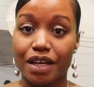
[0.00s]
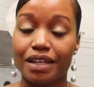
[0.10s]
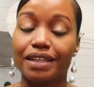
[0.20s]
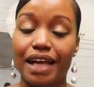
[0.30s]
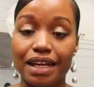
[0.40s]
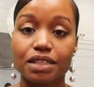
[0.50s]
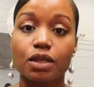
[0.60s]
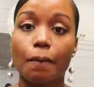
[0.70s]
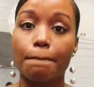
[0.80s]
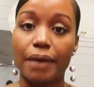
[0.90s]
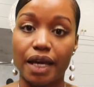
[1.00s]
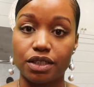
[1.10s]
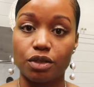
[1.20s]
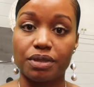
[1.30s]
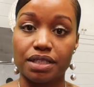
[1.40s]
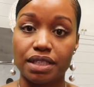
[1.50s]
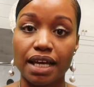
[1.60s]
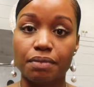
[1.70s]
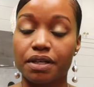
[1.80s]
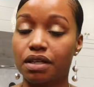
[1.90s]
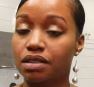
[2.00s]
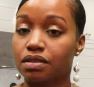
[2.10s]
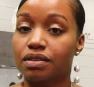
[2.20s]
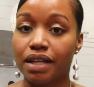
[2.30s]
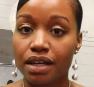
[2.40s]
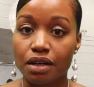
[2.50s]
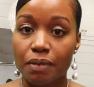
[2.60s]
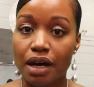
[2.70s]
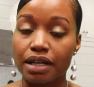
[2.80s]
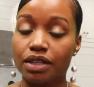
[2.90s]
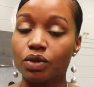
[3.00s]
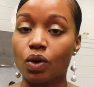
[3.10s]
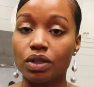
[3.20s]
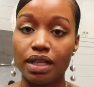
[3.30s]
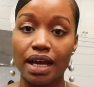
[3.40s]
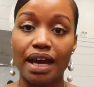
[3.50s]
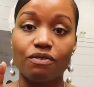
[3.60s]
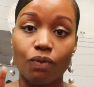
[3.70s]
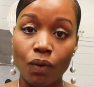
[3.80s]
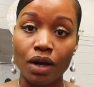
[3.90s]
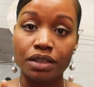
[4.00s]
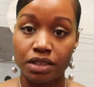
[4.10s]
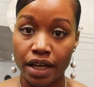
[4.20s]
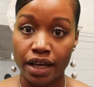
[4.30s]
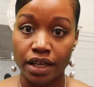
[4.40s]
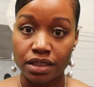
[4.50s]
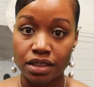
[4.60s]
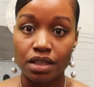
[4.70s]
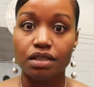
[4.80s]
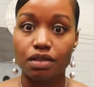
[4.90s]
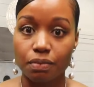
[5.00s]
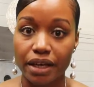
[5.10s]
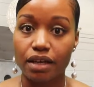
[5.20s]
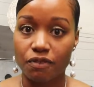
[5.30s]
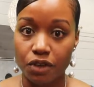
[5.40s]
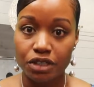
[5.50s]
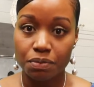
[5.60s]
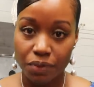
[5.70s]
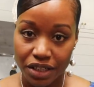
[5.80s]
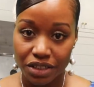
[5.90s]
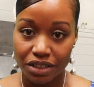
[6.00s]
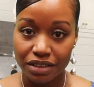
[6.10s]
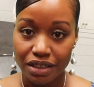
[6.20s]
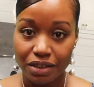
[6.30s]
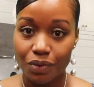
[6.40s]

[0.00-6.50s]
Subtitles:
And that is a major mistake because think about it. You only have one chance to make a first impression.